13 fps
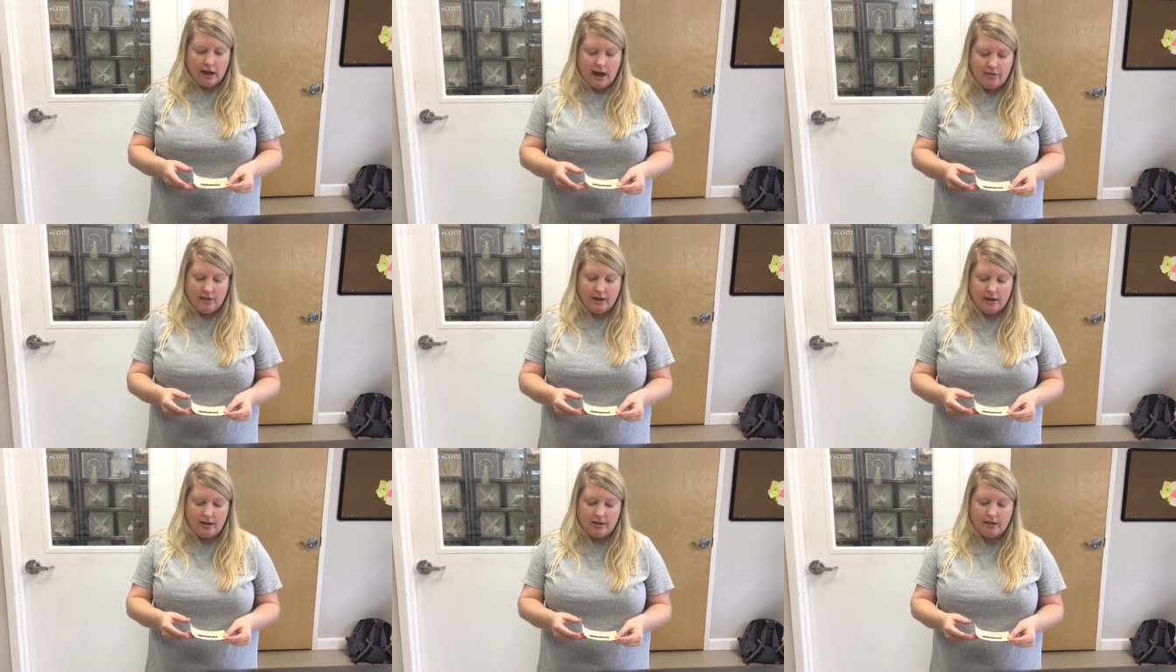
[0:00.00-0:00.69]
And
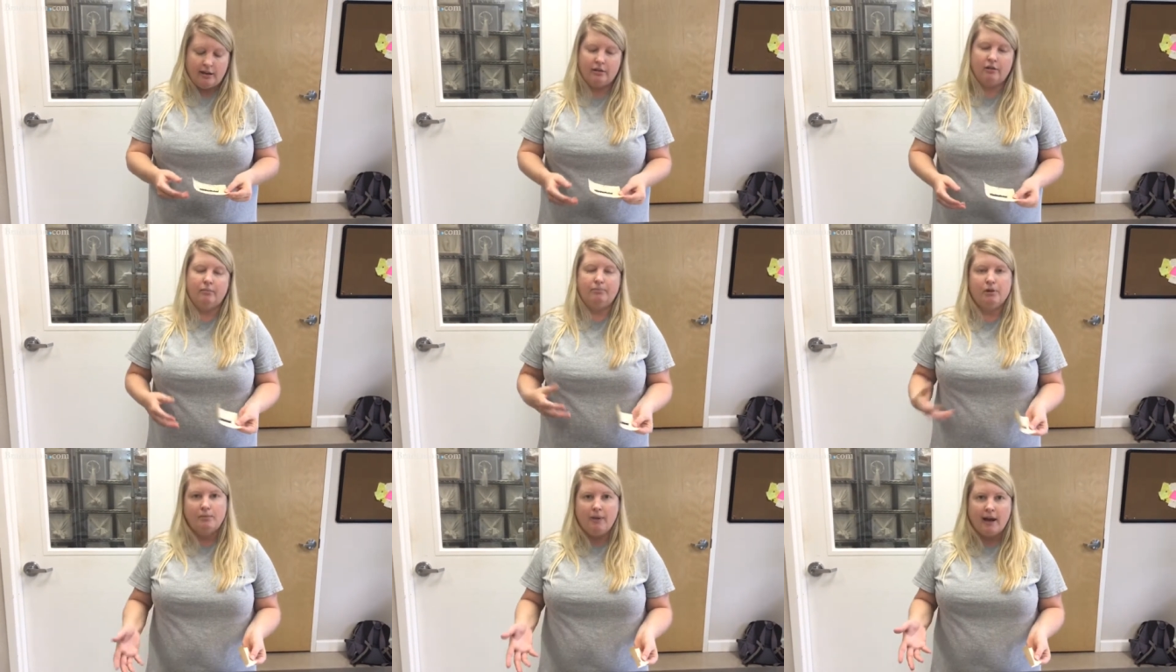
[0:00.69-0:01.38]
then it'll
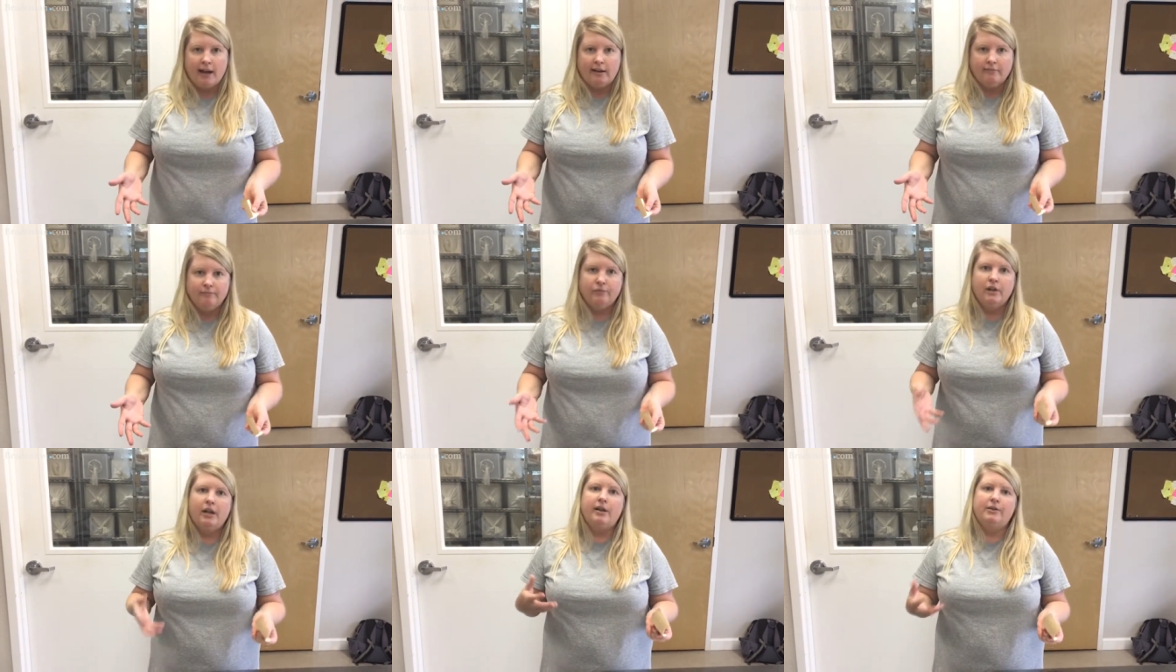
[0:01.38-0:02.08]
pupate,
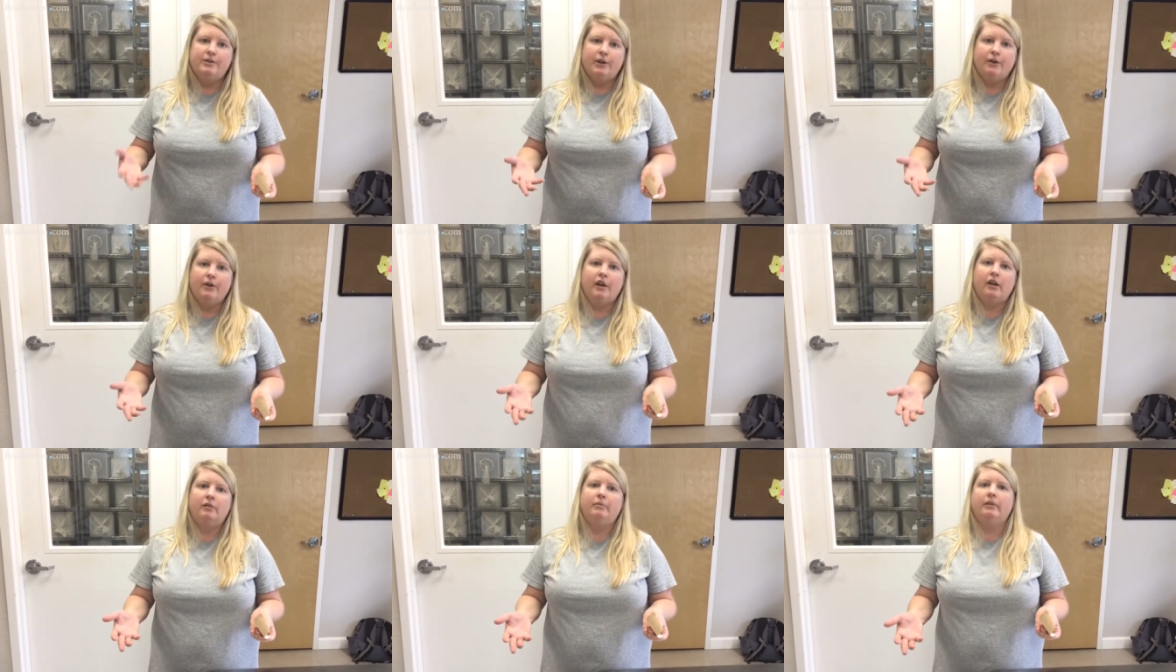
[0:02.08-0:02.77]
so
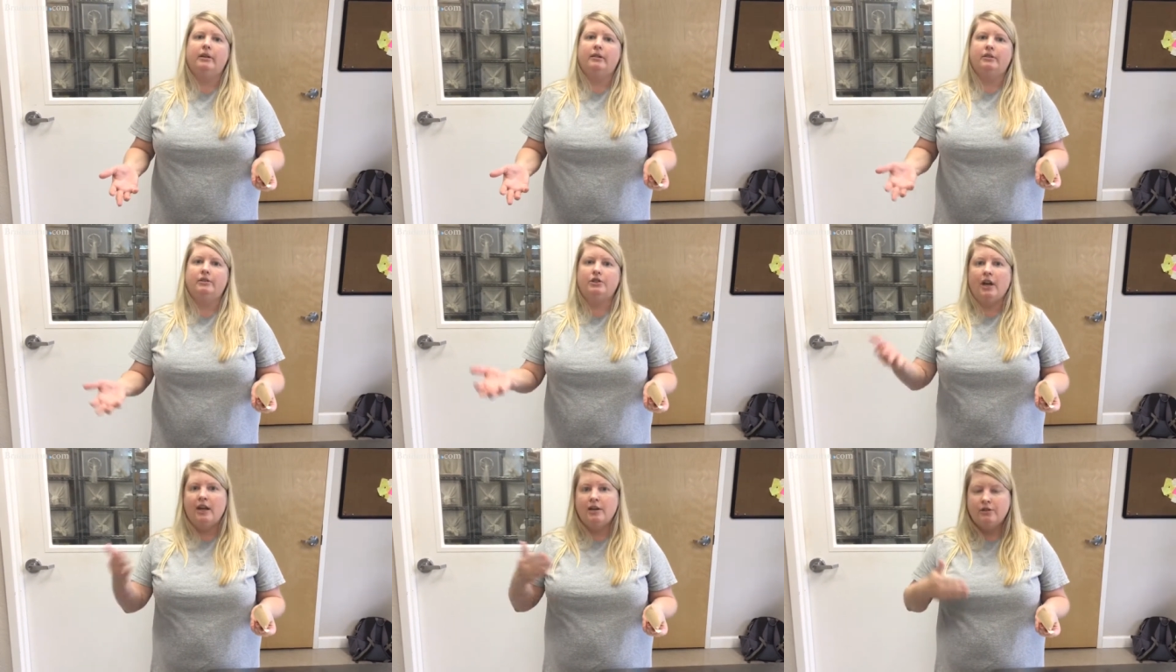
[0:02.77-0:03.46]
it'll
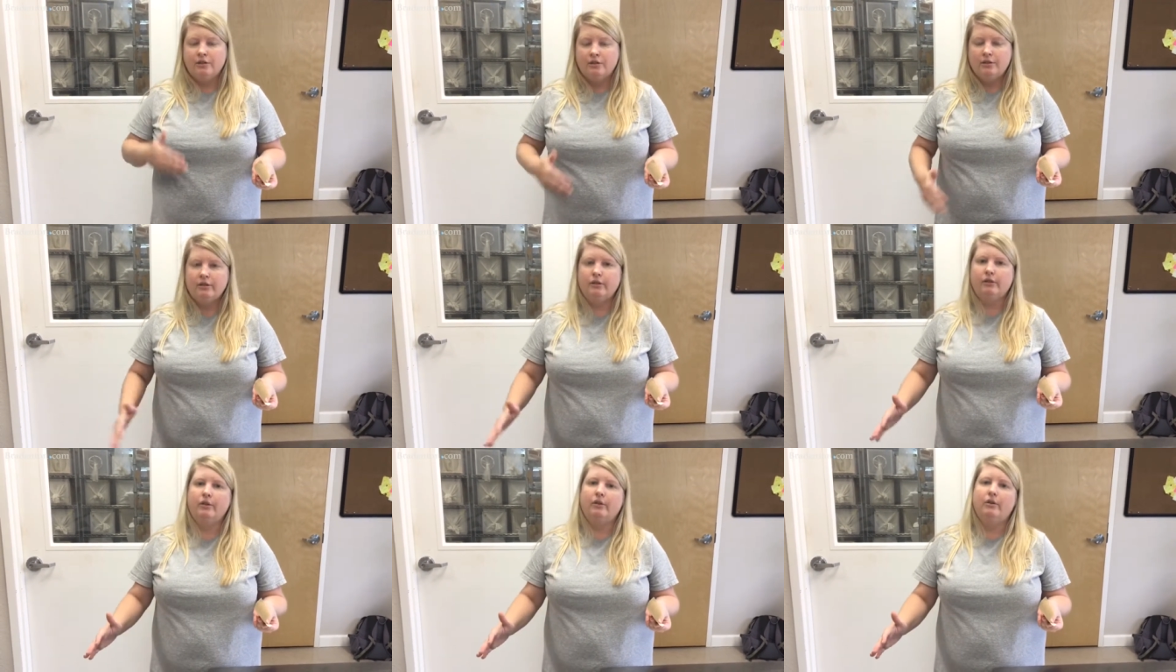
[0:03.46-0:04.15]
change
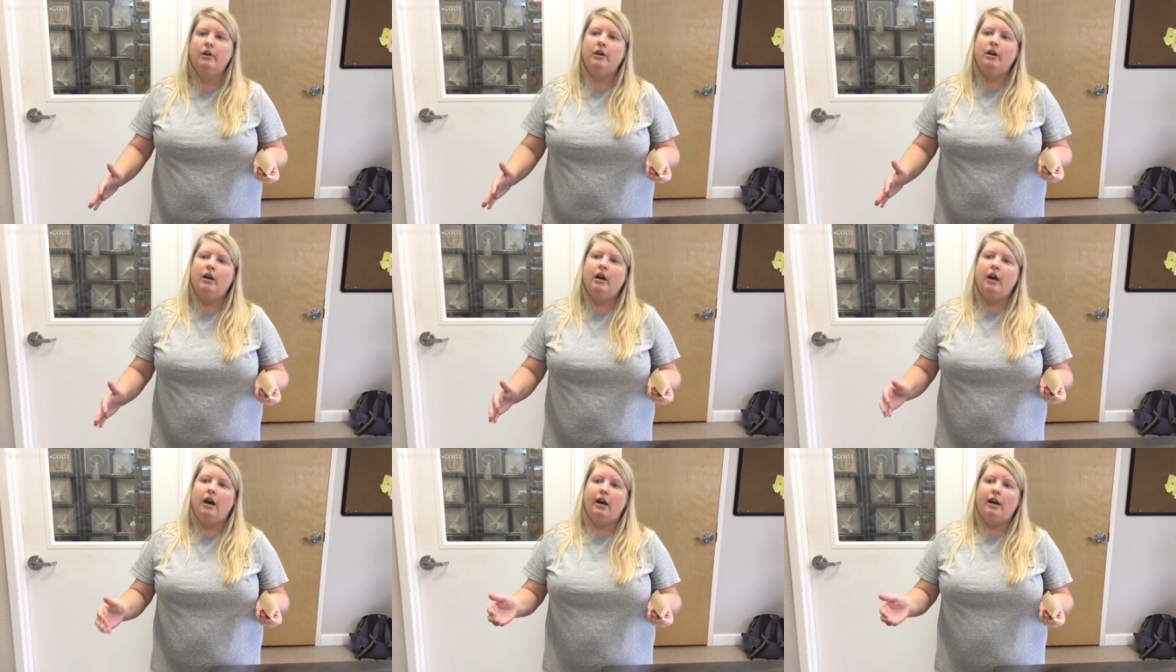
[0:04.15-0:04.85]
into
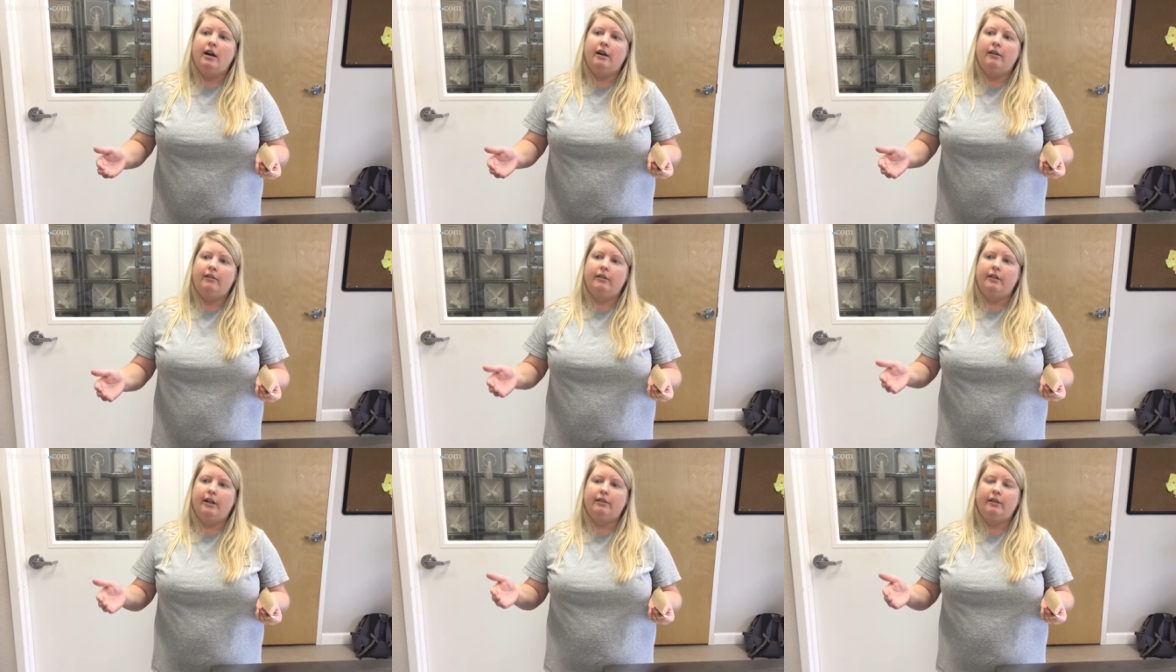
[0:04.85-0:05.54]
uh,
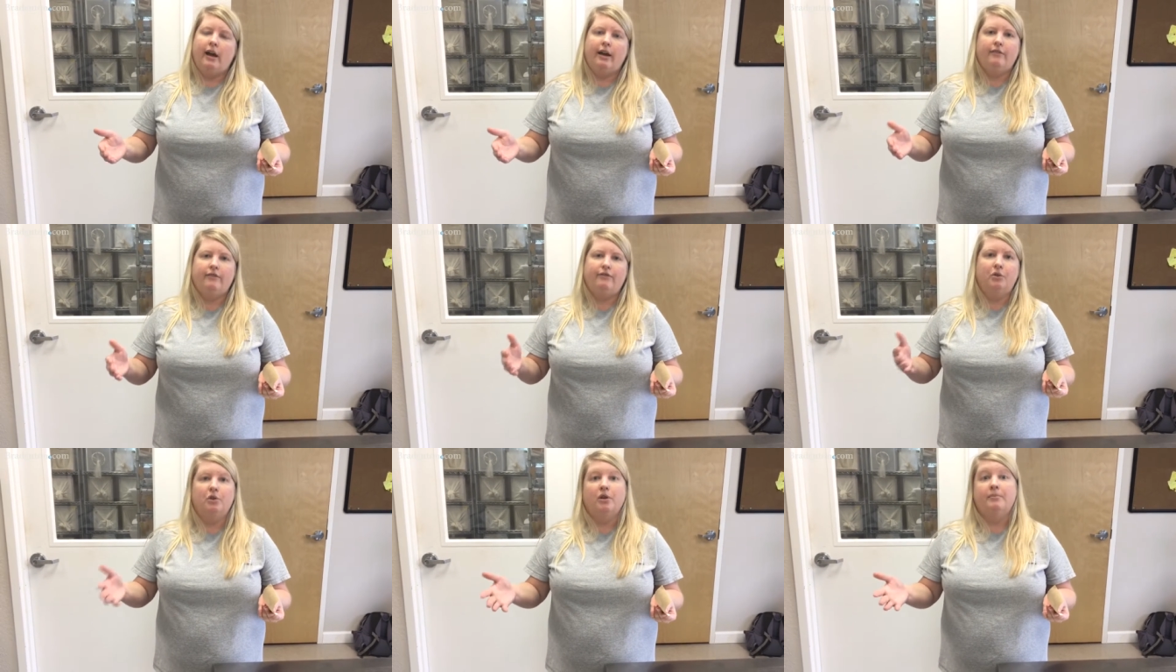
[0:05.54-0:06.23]
a life
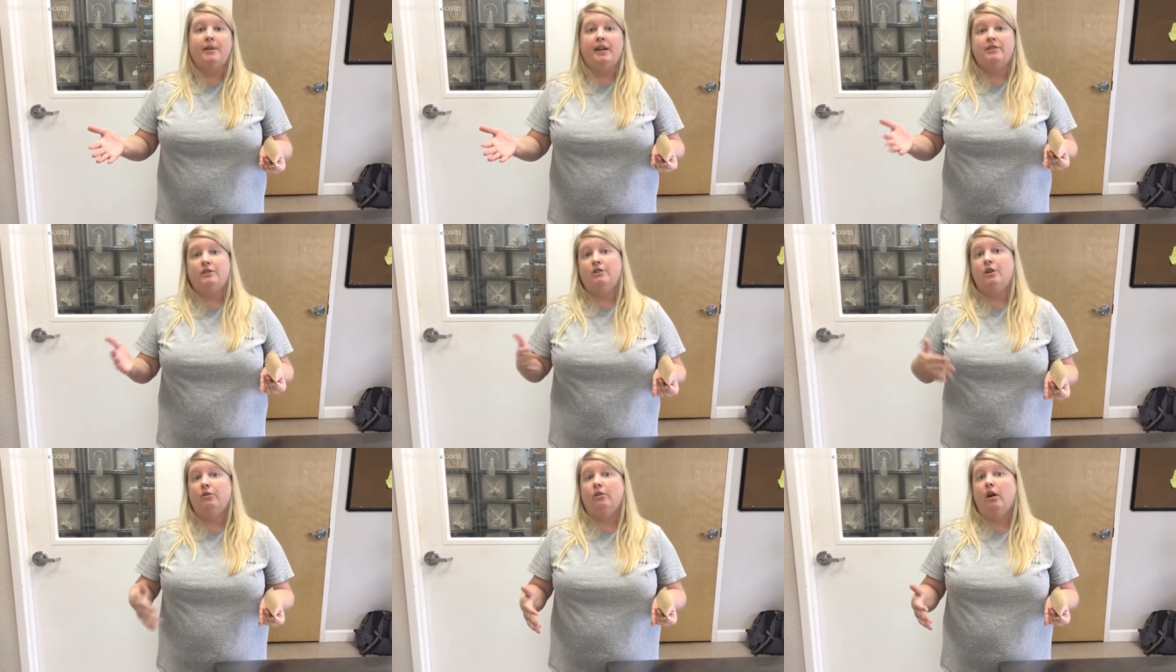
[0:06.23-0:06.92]
form that's
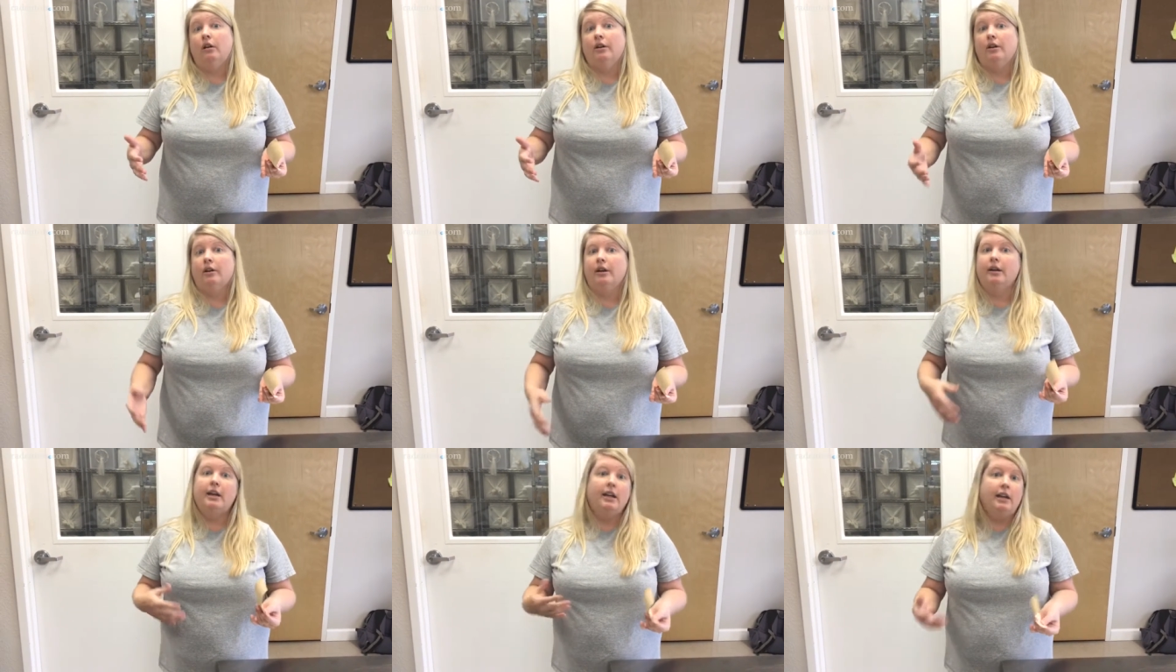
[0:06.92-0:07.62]
no
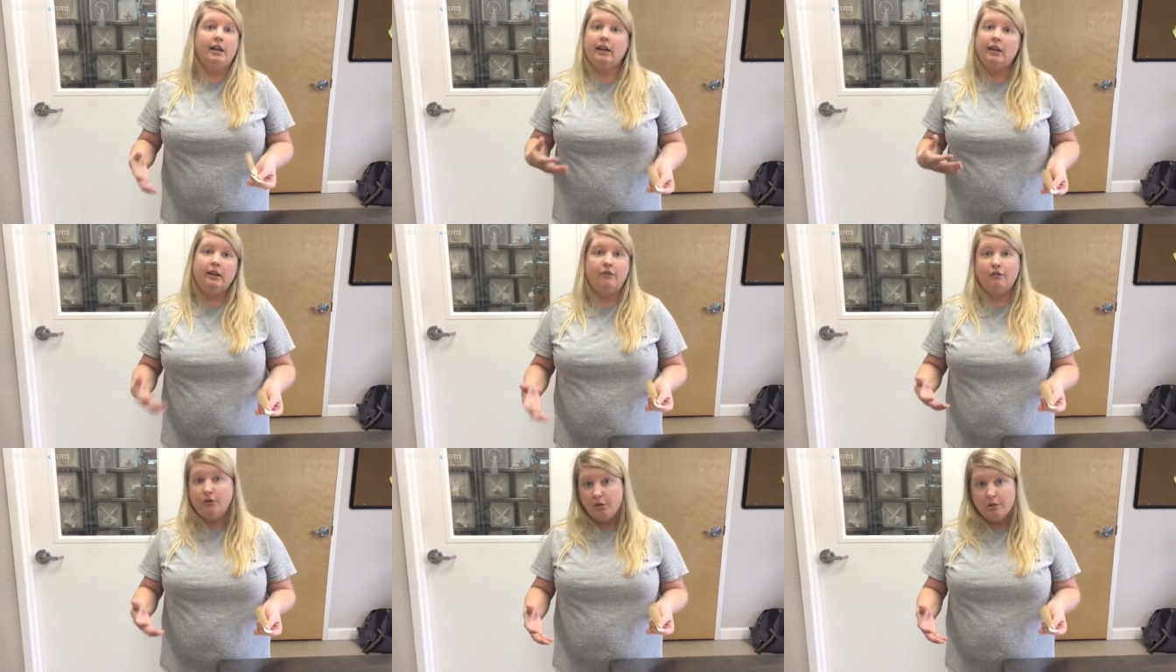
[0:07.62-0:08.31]
longer eating any
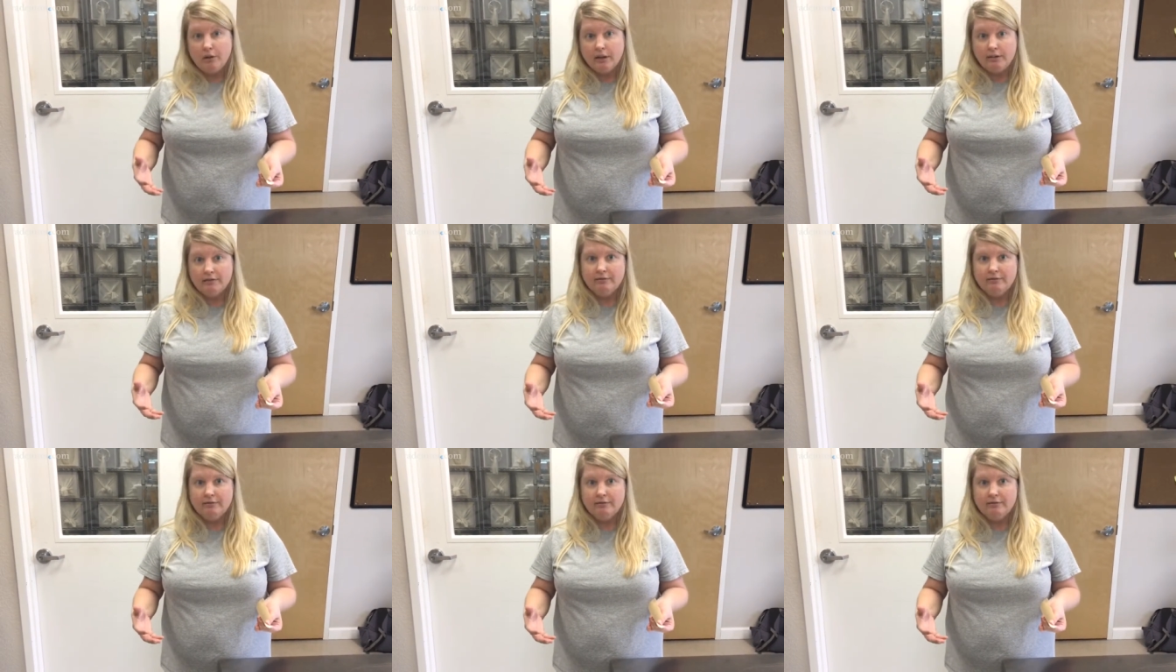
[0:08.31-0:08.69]
food.